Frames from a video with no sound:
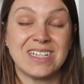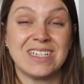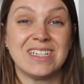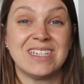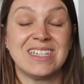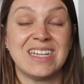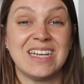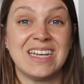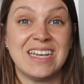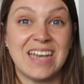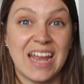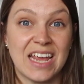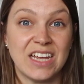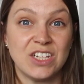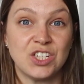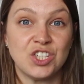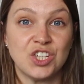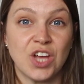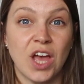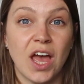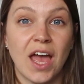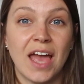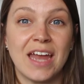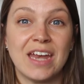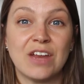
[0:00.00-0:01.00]
and to
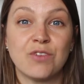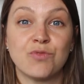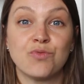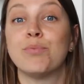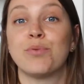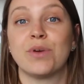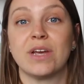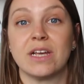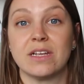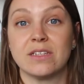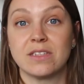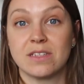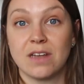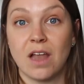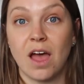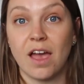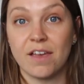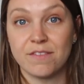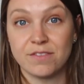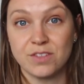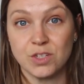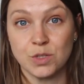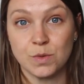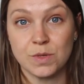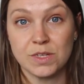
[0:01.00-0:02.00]
nature, and it brings
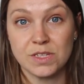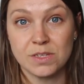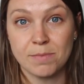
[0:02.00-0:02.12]
life to a